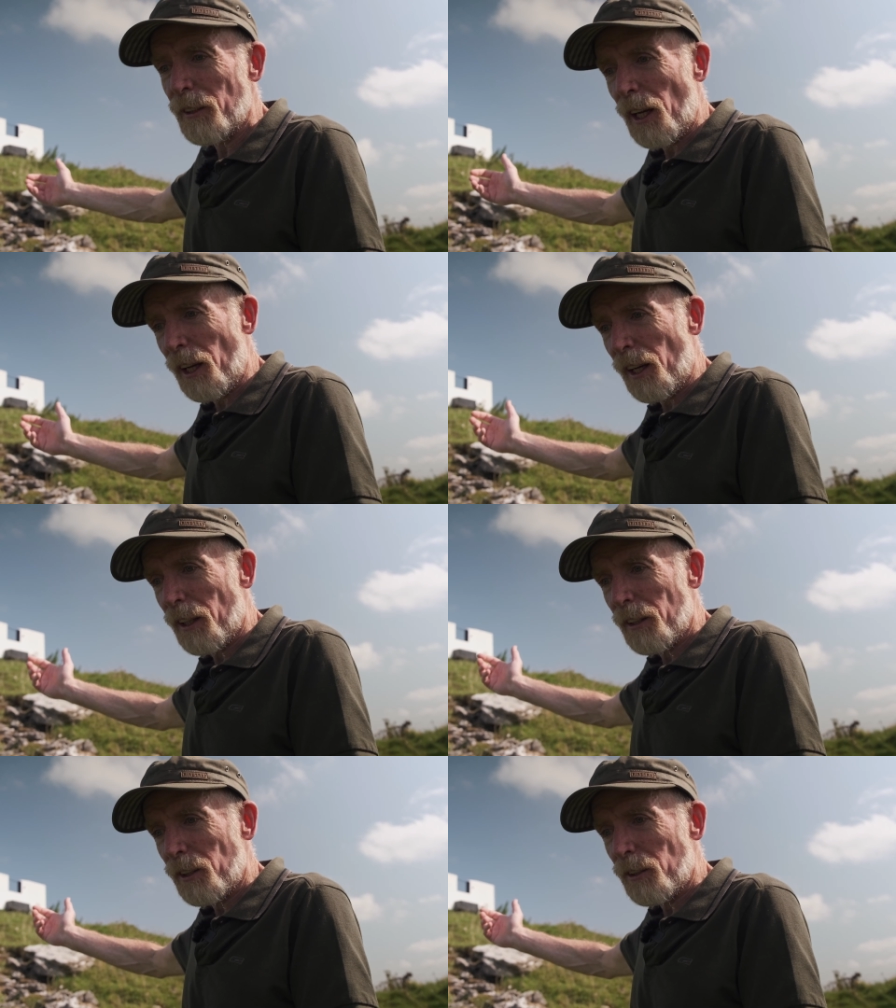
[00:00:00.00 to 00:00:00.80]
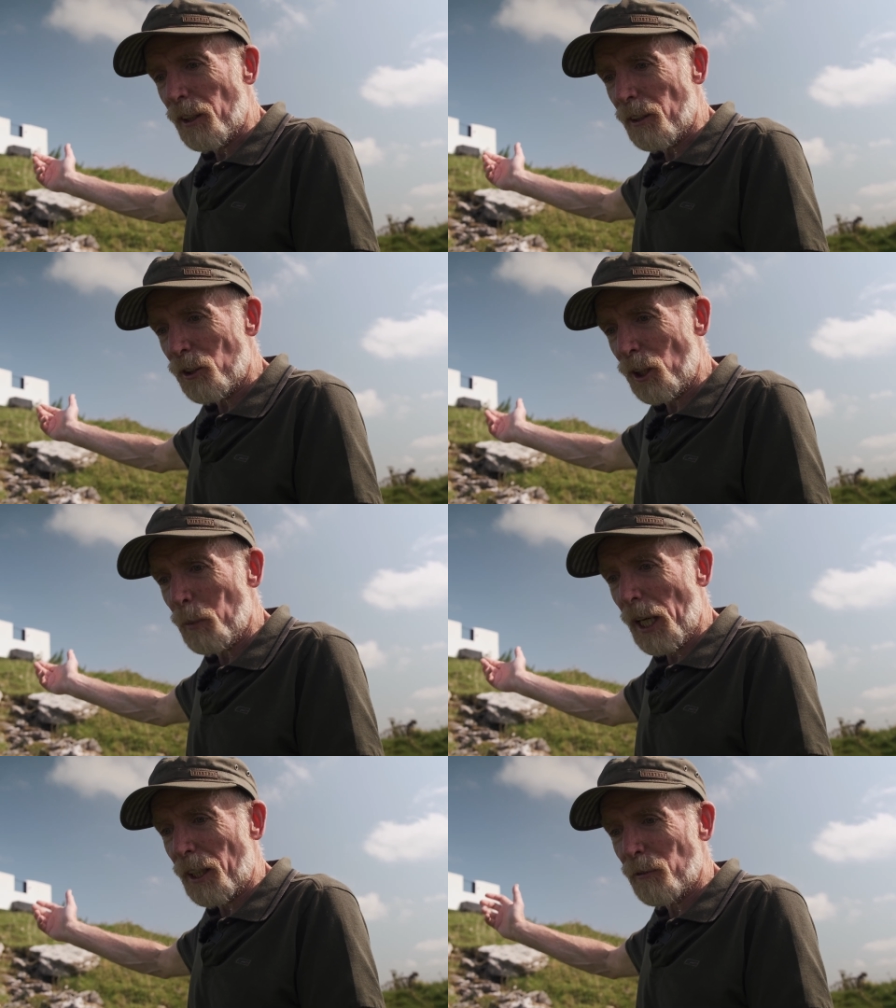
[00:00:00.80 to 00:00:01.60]
the
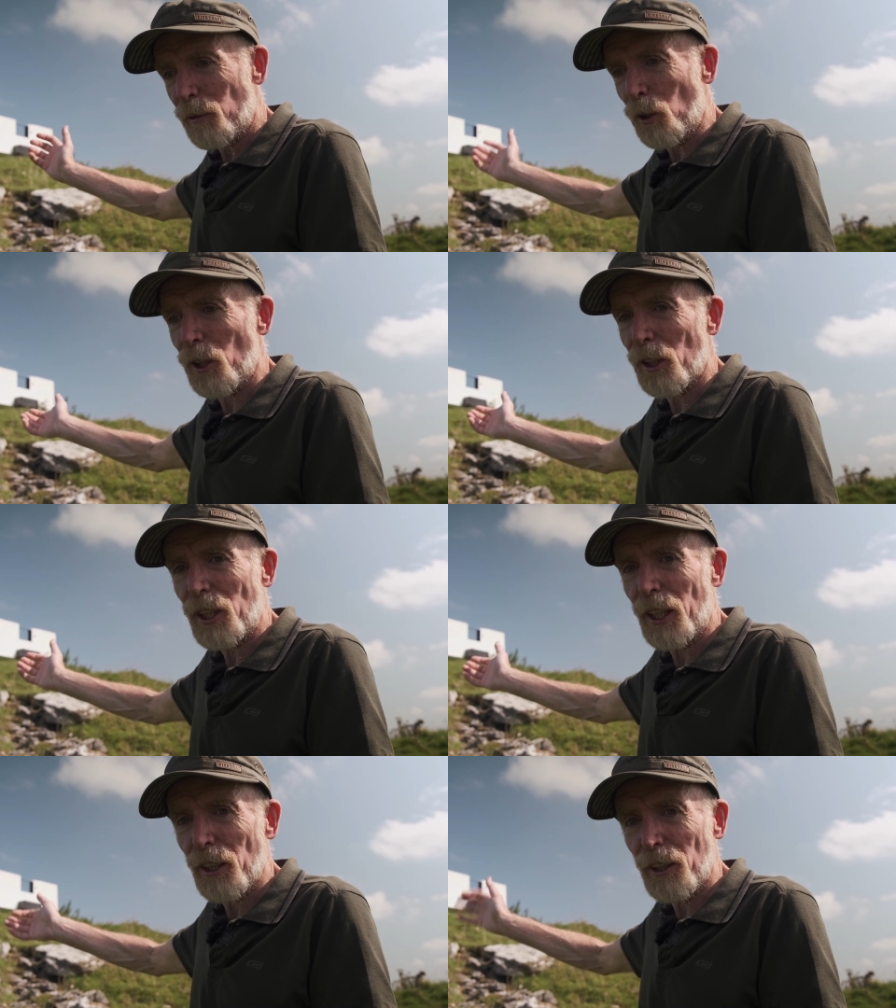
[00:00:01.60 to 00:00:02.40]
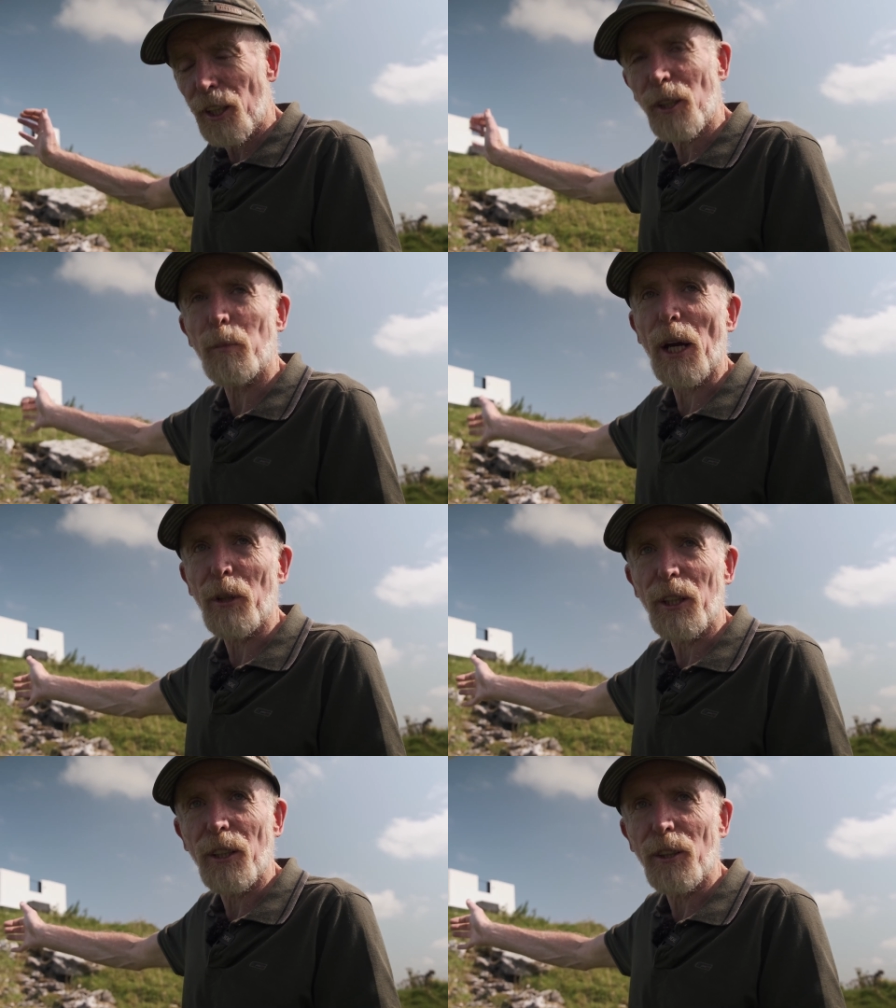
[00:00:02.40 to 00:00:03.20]
Sliabh, and Fionn is killed and is
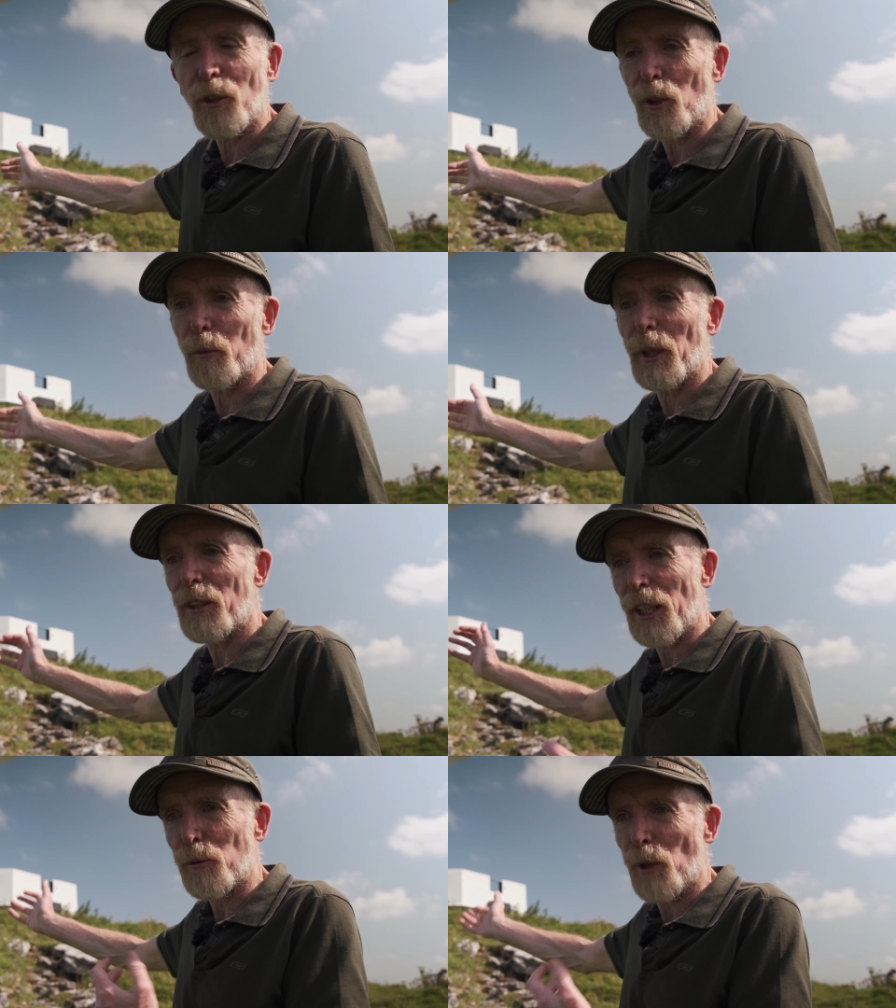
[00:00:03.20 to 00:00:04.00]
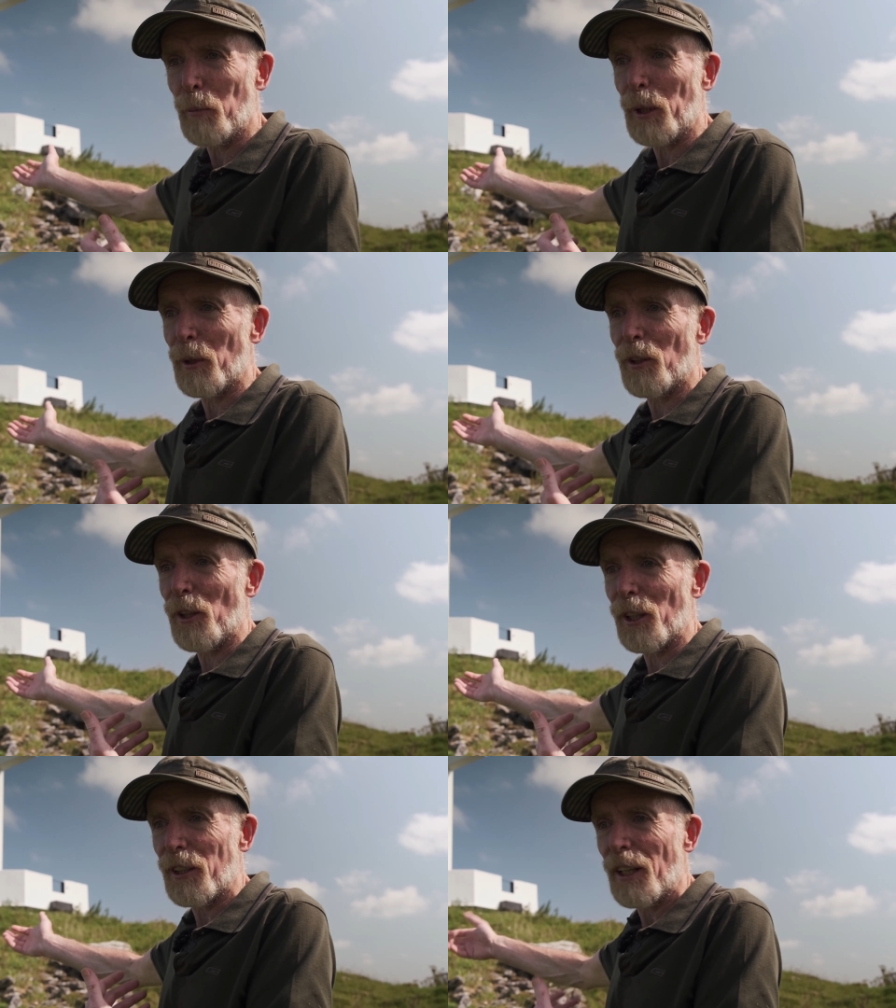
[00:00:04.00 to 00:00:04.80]
buried in the tomb, and that's why people
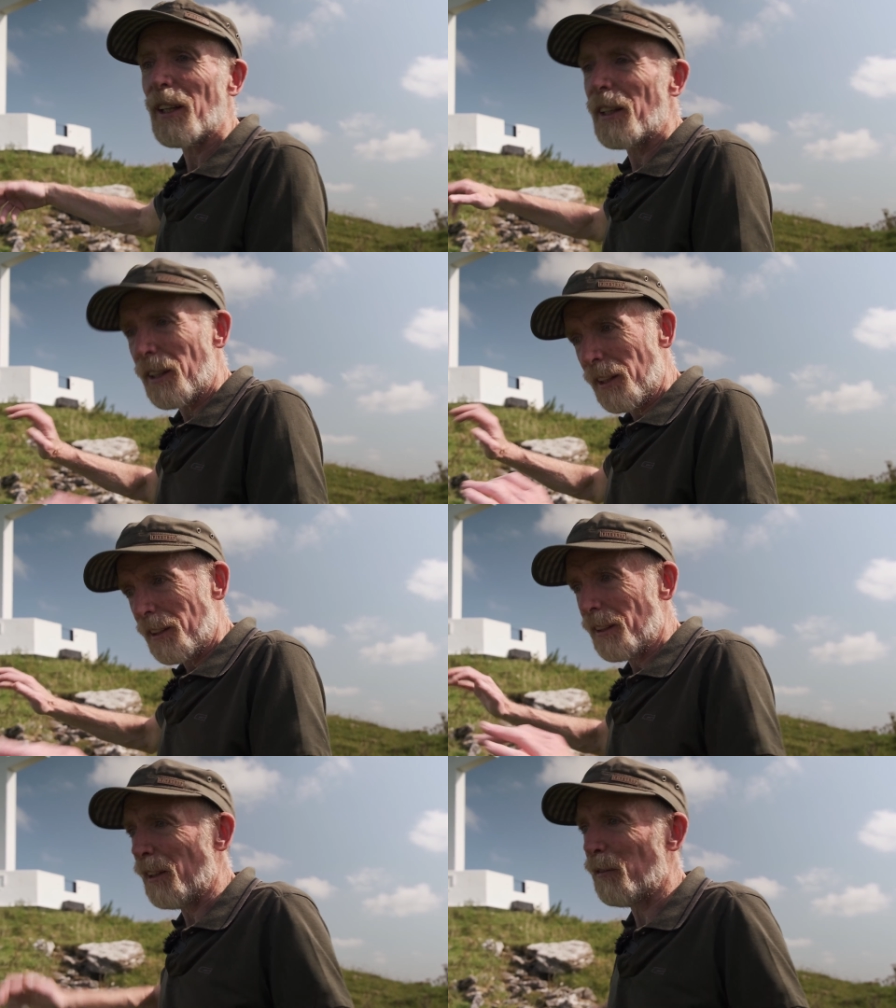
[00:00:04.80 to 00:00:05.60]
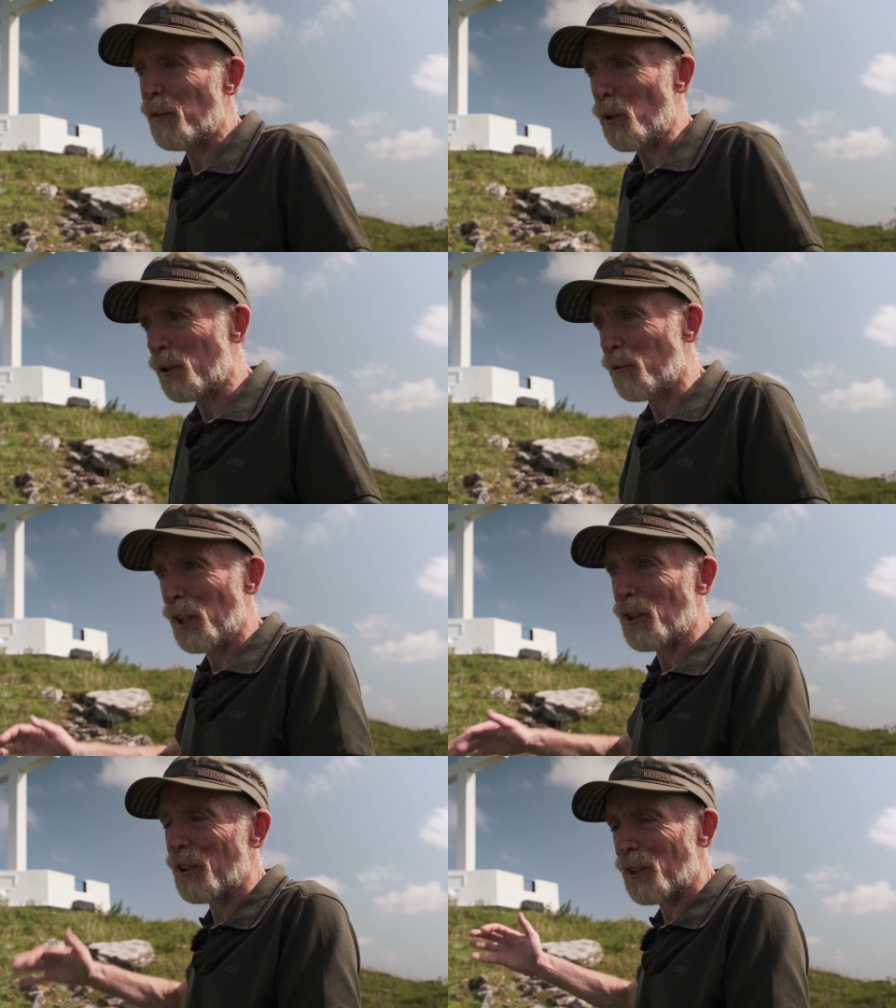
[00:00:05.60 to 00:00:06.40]
thought the folk
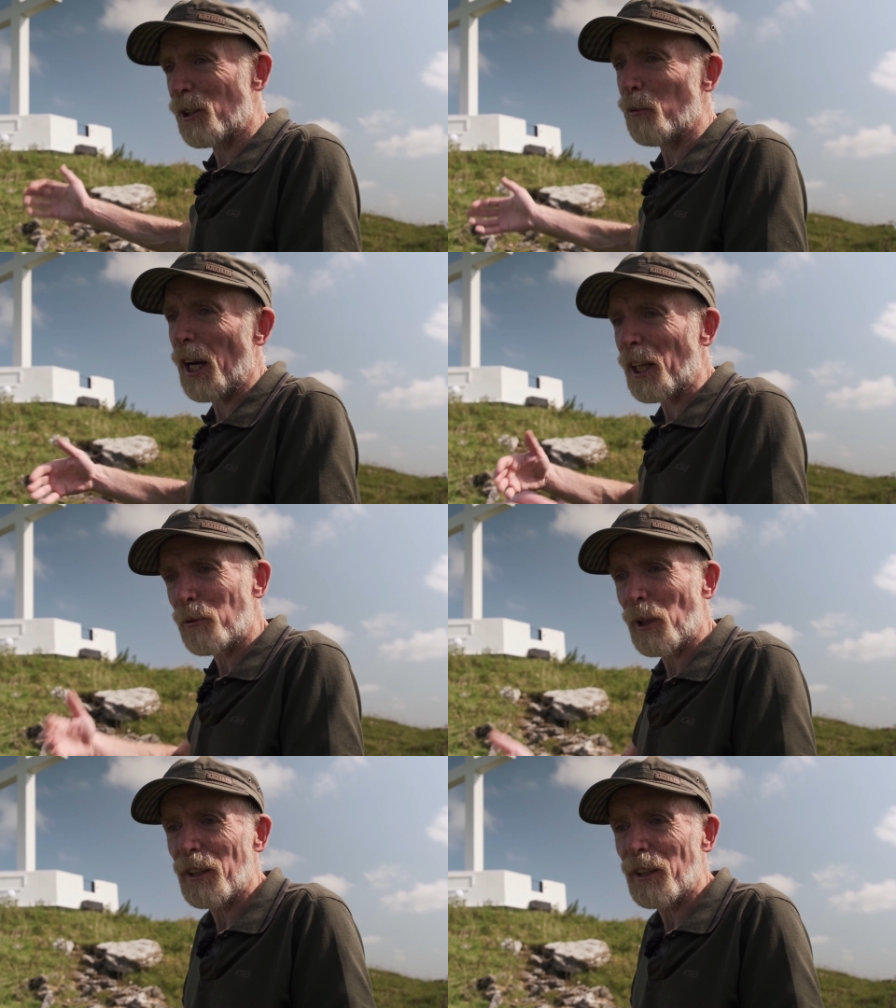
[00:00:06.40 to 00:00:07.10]
tradition is correct when